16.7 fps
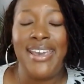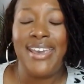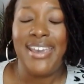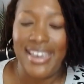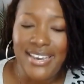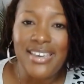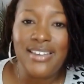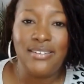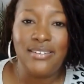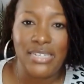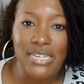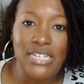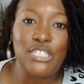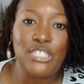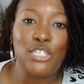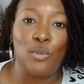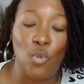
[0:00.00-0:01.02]
it can
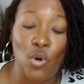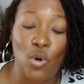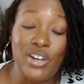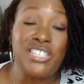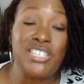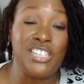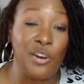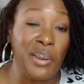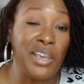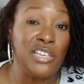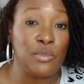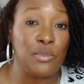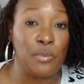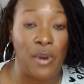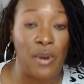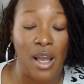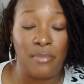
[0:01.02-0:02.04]
lead to more
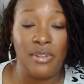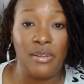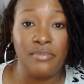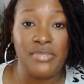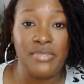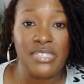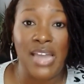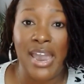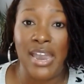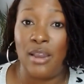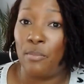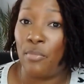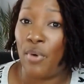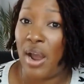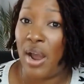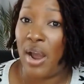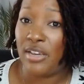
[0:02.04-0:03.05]
serious problems like
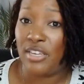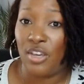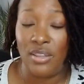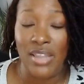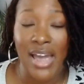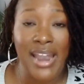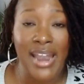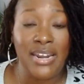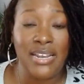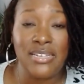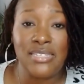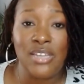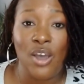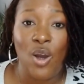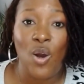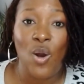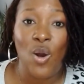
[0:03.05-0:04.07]
bronchiolitis
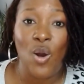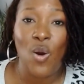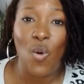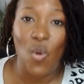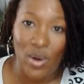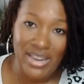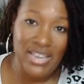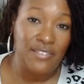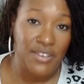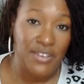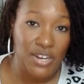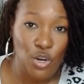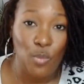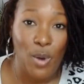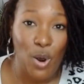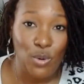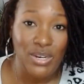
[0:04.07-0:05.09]
or even
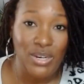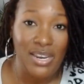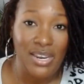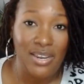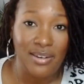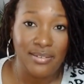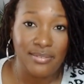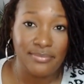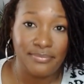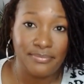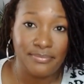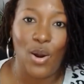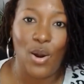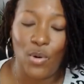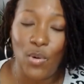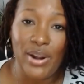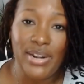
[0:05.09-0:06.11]
pneumonia.
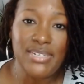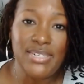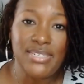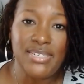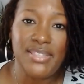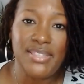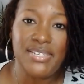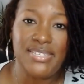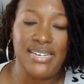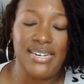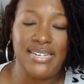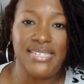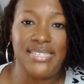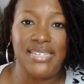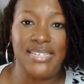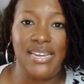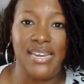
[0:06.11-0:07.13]
According to the
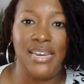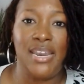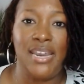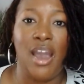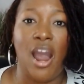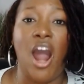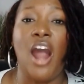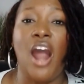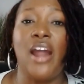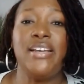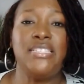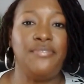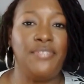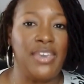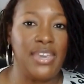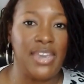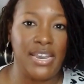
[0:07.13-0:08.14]
CDC,
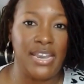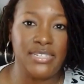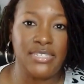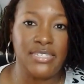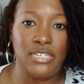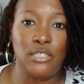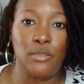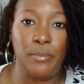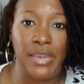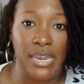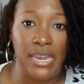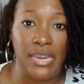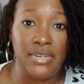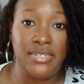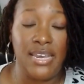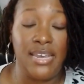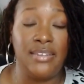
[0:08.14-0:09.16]
RSV cases
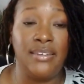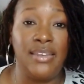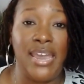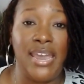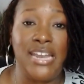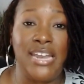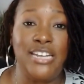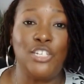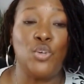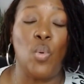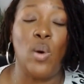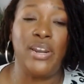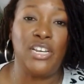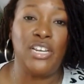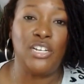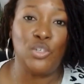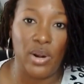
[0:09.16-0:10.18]
peaked in late
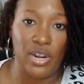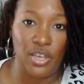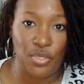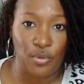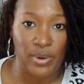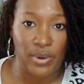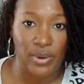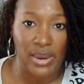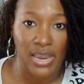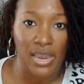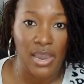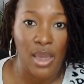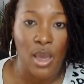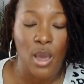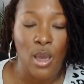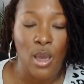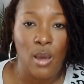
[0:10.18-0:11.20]
2023,
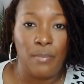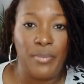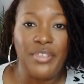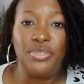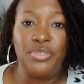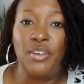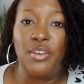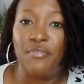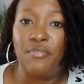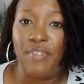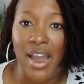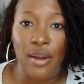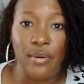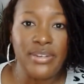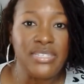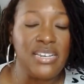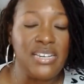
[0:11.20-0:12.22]
but the
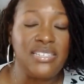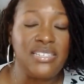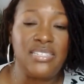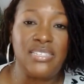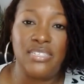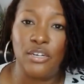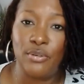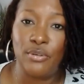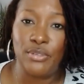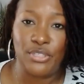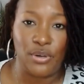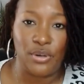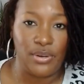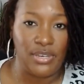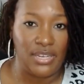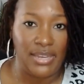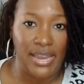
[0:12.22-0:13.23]
virus is still
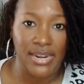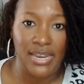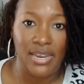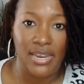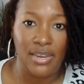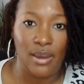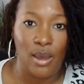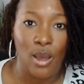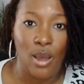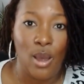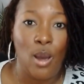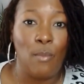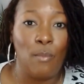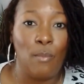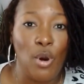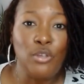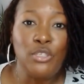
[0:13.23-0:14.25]
circulating.
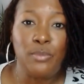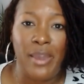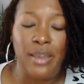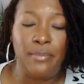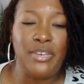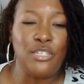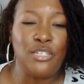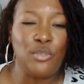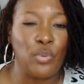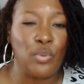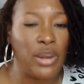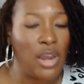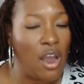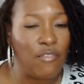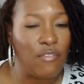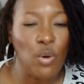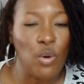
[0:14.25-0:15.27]
Most babies
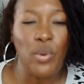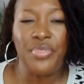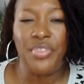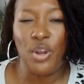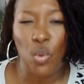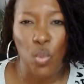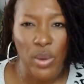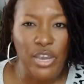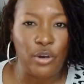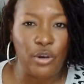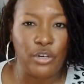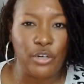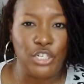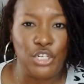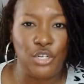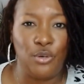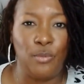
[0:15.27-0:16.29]
recover within a week or
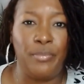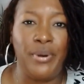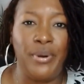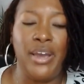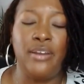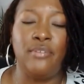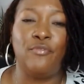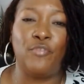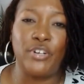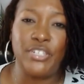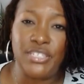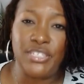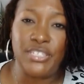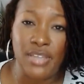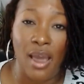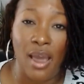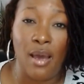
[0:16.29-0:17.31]
two, but for
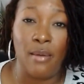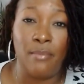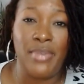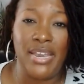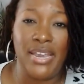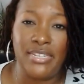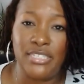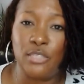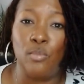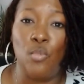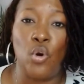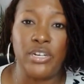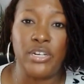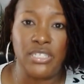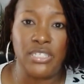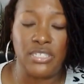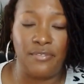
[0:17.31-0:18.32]
some, it's
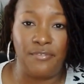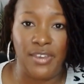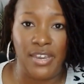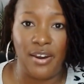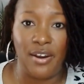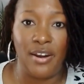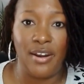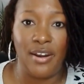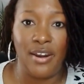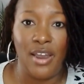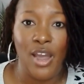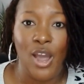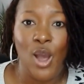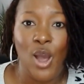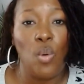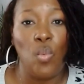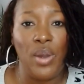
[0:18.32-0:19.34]
more severe.
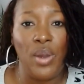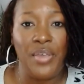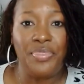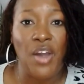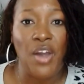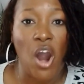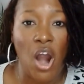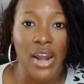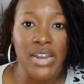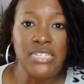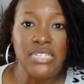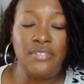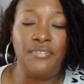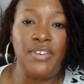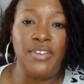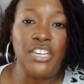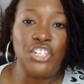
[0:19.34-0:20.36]
With the
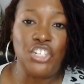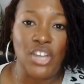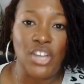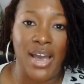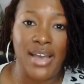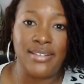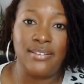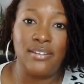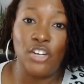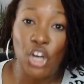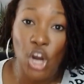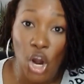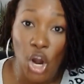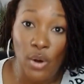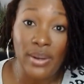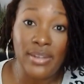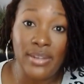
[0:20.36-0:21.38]
RSV shot
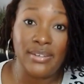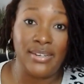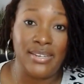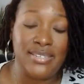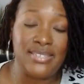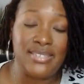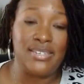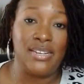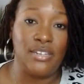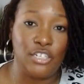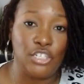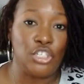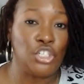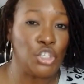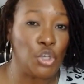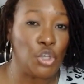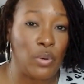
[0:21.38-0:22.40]
currently still in
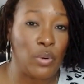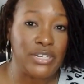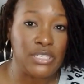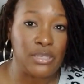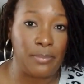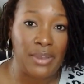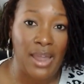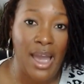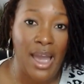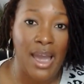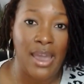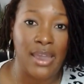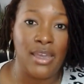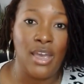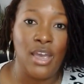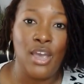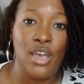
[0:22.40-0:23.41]
short supply,